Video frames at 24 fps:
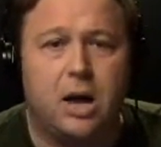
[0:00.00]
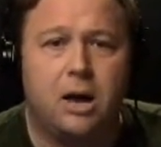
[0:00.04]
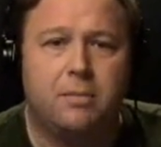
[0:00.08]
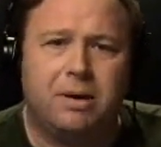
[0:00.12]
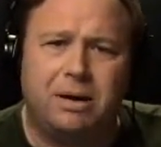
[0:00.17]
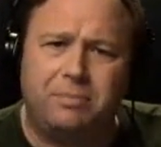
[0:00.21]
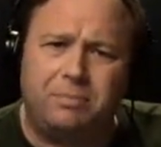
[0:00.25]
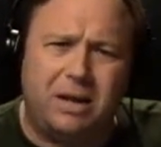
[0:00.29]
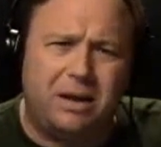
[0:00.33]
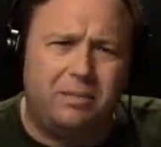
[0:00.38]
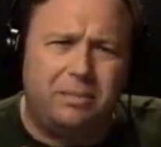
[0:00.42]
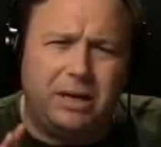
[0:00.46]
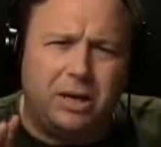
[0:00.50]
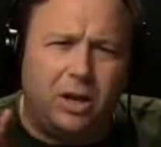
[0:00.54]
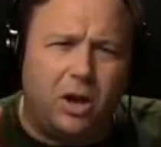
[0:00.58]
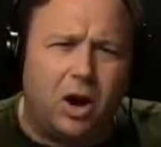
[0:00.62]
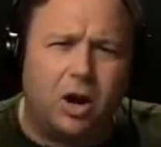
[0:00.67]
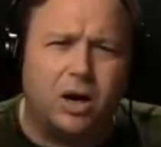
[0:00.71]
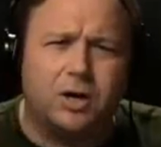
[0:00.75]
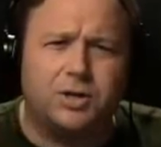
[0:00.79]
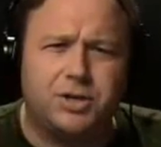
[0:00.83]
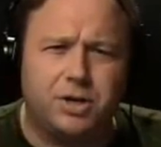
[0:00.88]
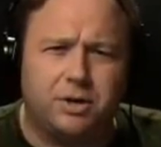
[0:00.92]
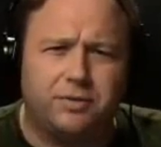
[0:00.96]
But I mean,
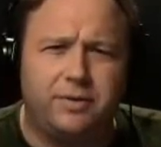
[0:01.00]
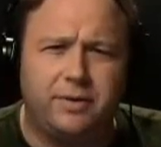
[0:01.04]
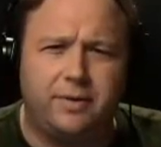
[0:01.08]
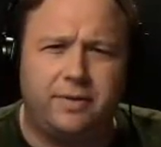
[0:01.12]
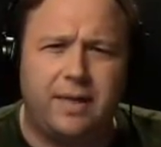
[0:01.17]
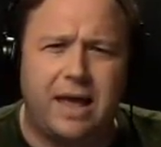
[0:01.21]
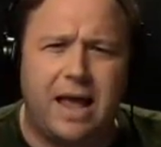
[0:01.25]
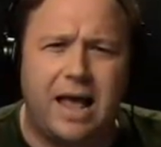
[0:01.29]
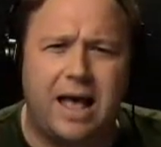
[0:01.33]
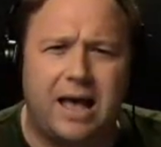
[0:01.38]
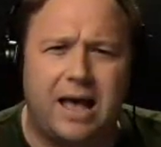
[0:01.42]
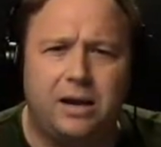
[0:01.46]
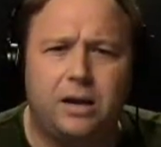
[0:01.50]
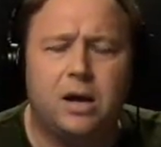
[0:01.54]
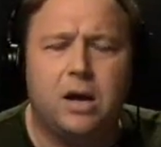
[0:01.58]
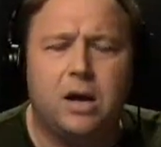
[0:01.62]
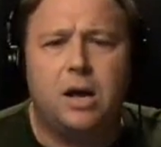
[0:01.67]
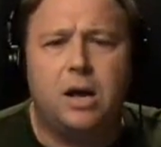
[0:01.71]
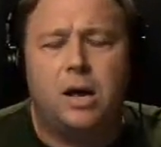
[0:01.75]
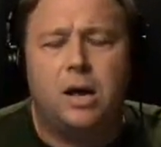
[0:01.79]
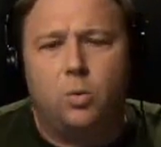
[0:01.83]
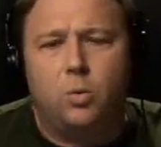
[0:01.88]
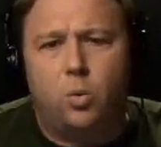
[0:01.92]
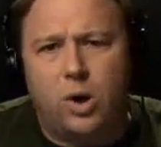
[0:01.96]
larger than that,
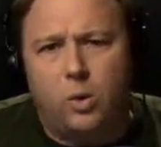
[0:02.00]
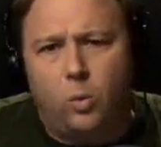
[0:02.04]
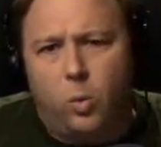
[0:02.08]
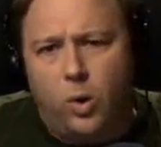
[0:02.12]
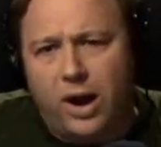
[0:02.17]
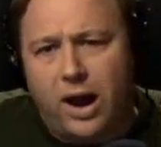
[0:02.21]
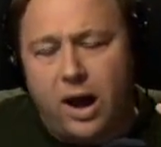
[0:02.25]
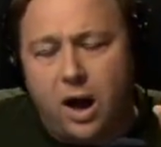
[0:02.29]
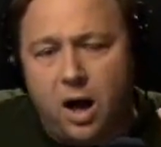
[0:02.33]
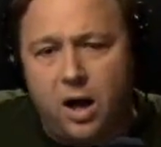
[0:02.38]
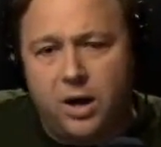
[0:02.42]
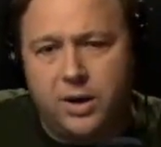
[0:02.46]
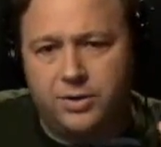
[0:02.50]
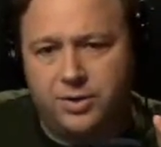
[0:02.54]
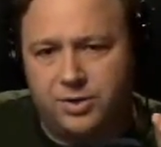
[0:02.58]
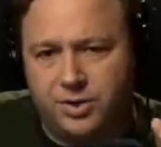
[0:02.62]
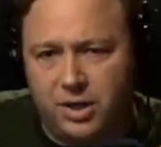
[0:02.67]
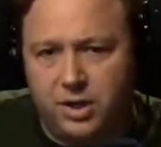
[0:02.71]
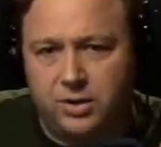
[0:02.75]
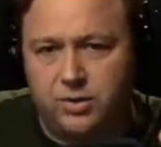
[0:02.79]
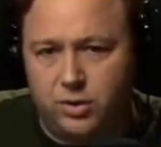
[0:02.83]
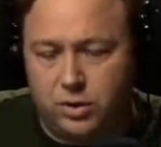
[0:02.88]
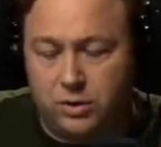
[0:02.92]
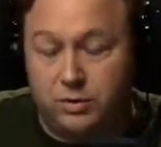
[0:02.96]
what I ought to
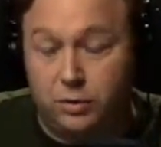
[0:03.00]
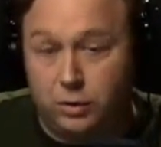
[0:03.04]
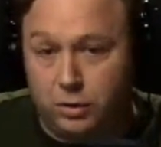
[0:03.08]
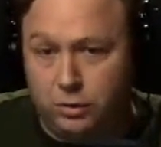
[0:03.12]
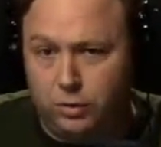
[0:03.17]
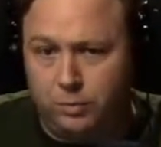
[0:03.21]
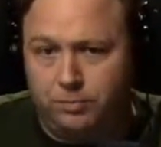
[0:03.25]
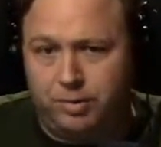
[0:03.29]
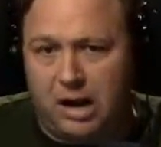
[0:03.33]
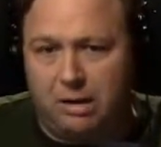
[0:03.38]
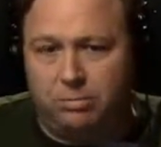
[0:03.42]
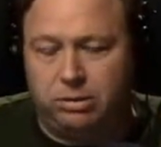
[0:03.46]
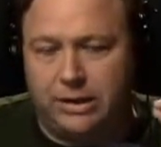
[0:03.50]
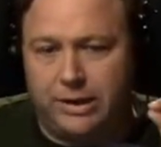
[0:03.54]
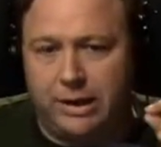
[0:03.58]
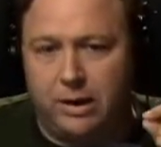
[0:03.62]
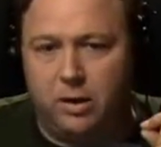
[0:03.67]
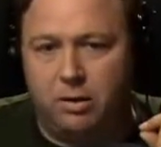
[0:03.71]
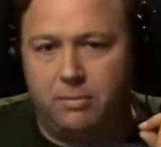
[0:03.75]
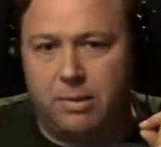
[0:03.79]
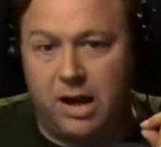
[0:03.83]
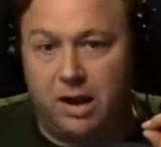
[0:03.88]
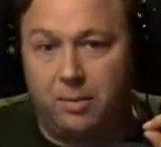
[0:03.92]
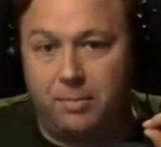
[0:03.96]
send you, you probably know
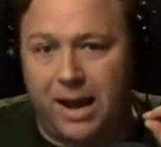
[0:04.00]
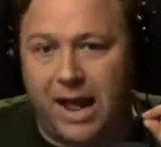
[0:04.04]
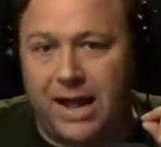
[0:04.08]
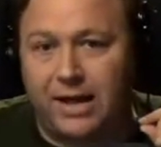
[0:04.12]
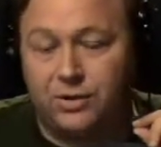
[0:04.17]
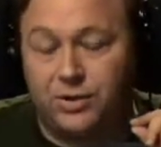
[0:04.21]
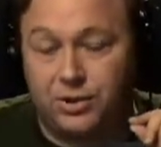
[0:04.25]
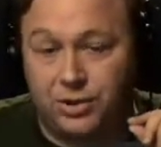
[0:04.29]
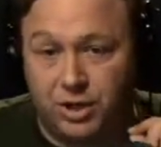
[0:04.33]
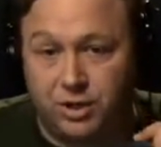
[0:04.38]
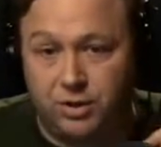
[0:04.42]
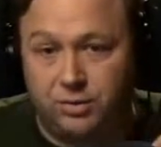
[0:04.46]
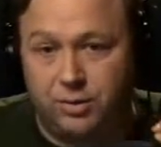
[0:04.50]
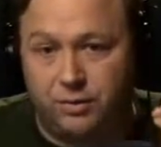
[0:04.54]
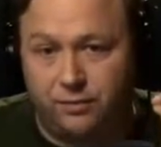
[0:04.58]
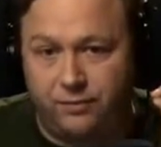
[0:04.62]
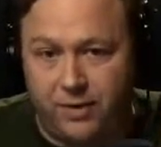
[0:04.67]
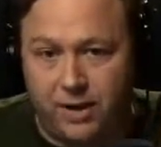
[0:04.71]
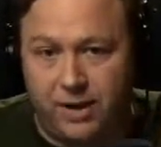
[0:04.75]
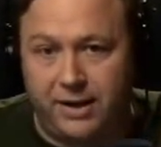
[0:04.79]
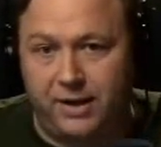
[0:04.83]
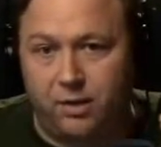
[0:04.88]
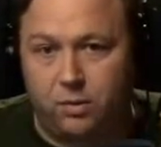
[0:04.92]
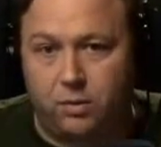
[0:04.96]
about it, but I can send you the
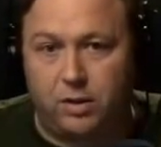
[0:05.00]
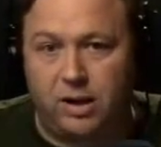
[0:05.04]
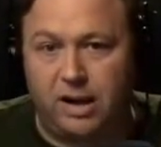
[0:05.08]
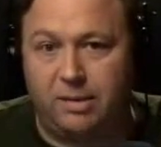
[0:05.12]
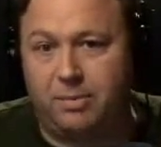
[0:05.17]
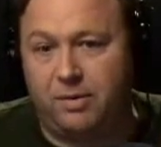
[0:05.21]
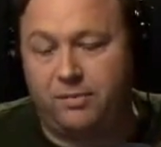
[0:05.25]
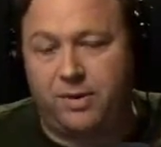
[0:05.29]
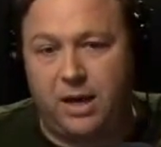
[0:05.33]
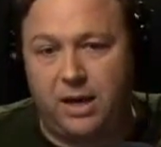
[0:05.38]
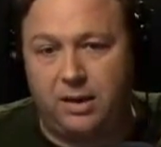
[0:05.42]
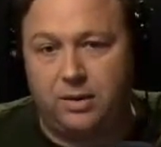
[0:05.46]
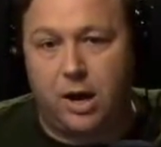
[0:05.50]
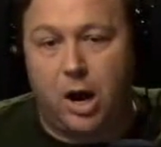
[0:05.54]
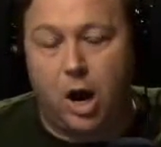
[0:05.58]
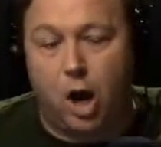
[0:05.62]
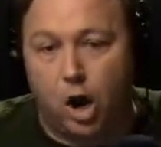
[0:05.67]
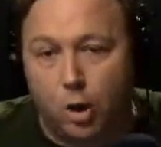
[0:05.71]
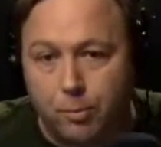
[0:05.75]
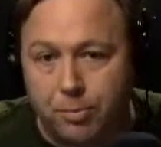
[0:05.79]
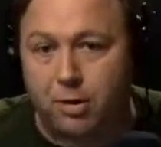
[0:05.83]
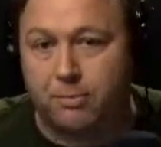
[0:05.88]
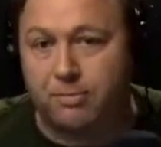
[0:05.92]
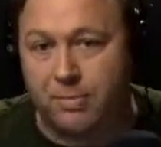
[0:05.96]
video clip of Keith
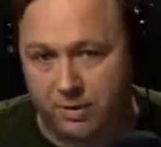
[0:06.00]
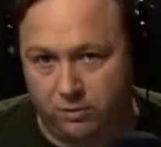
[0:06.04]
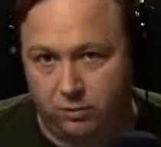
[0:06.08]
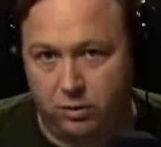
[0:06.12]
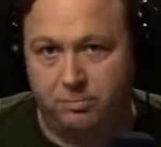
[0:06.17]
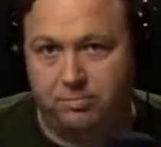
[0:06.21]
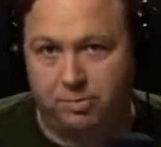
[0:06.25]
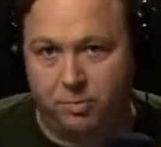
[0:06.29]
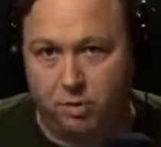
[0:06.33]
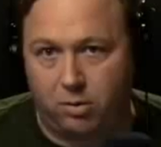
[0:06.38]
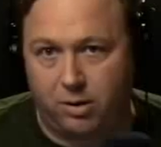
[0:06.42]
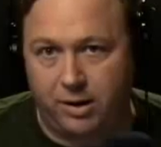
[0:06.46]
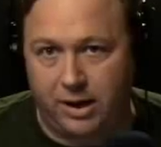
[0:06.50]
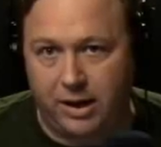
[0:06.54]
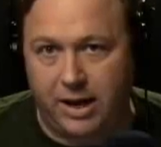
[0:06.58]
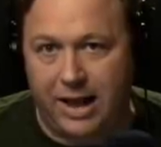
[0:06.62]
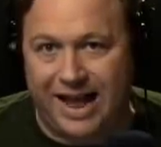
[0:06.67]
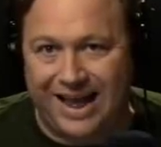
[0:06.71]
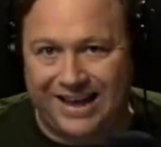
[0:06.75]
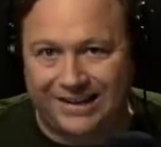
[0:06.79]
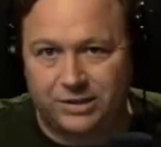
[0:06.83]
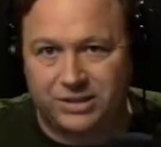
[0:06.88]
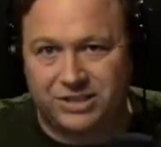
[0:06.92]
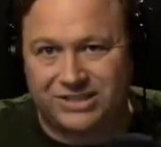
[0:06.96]
Olbermann reporting,
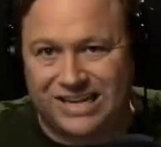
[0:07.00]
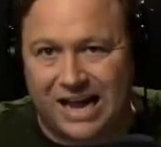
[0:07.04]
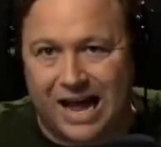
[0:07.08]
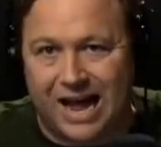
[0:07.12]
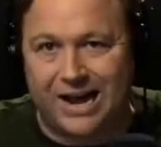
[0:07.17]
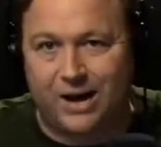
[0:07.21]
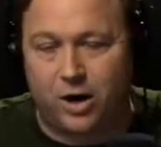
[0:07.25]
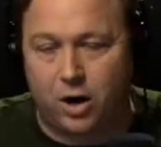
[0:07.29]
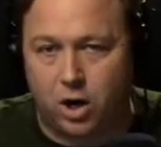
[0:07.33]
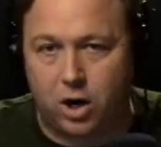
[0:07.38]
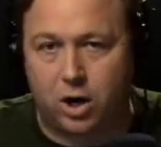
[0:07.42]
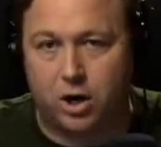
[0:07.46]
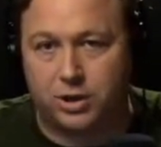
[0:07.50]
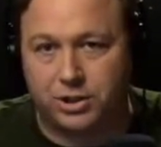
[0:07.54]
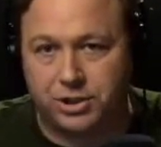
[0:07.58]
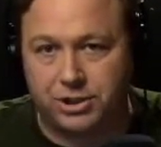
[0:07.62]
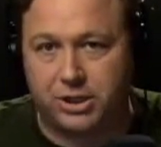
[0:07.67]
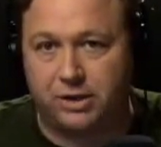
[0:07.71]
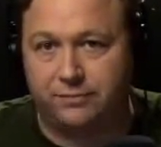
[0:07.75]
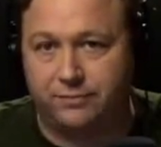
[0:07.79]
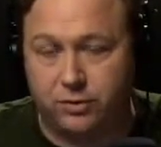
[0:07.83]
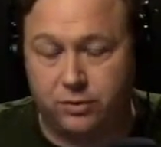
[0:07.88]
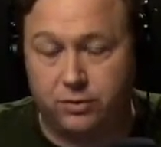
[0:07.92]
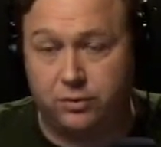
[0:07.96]
and Cy Hirsch
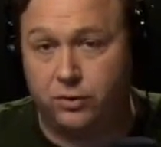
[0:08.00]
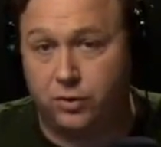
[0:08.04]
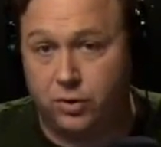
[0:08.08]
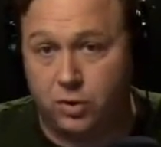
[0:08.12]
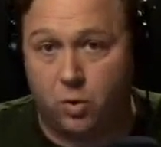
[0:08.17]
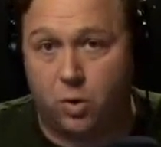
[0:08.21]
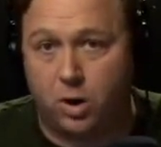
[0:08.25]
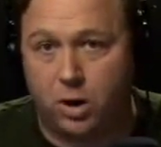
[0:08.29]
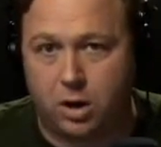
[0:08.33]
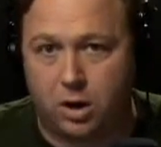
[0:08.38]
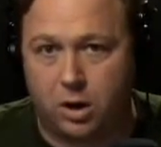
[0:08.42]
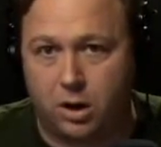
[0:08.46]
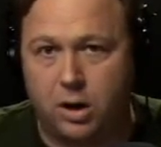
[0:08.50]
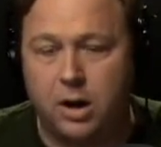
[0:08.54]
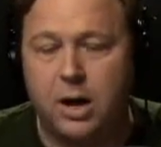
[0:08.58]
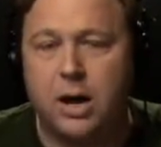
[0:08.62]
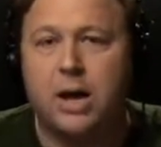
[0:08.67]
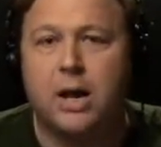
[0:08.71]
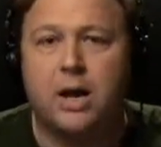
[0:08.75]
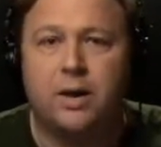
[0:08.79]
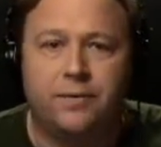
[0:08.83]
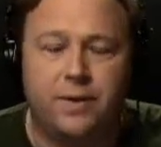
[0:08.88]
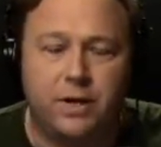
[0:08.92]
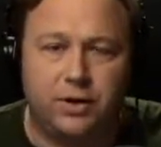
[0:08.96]
of New Yorker,
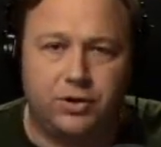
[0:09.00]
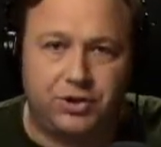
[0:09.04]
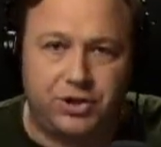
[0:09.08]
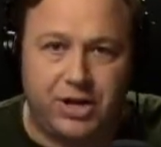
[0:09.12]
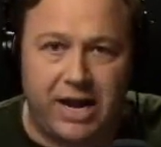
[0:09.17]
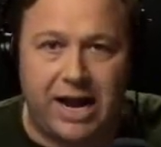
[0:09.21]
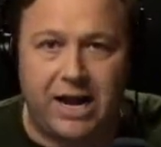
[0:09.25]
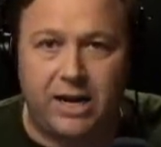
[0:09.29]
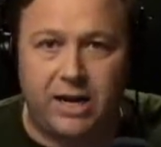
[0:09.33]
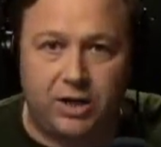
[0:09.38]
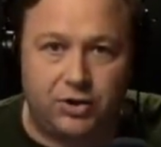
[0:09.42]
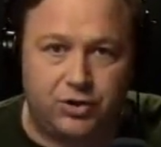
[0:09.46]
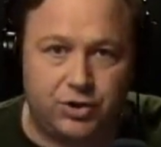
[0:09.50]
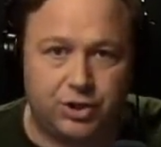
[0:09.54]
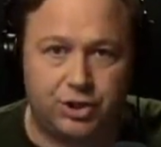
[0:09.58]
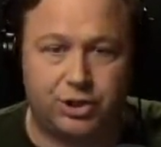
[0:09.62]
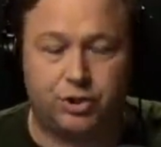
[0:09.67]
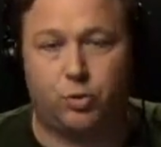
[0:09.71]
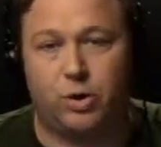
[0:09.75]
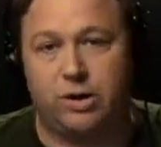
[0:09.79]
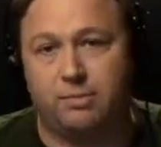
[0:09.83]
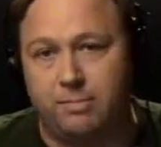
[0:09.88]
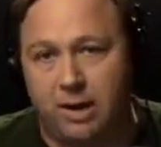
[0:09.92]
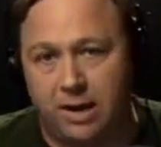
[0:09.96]
that Cheney just
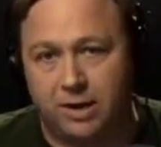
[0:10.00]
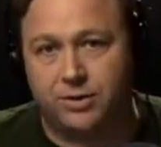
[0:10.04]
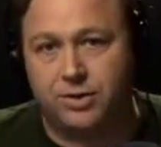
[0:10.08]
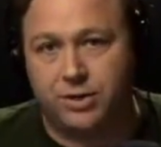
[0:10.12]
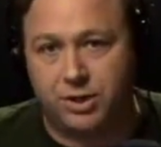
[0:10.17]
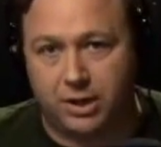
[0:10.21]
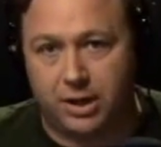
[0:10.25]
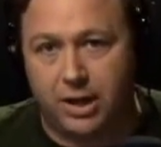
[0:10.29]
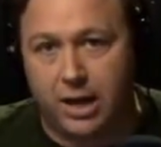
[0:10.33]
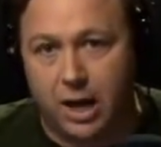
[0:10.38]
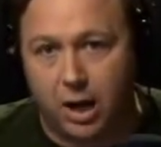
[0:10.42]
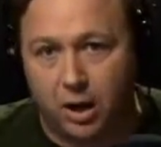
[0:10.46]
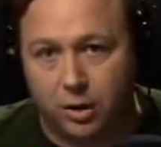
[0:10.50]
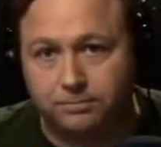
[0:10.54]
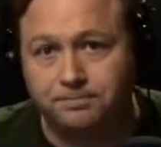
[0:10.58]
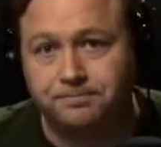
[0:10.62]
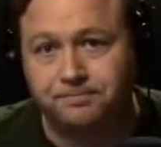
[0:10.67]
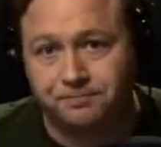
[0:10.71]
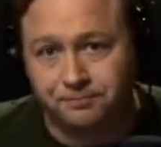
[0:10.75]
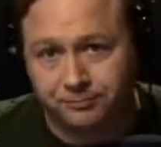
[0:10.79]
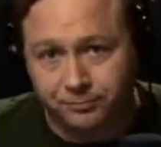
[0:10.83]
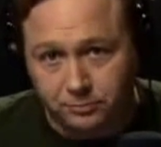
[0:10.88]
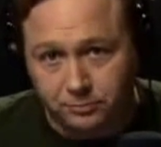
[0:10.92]
3 months ago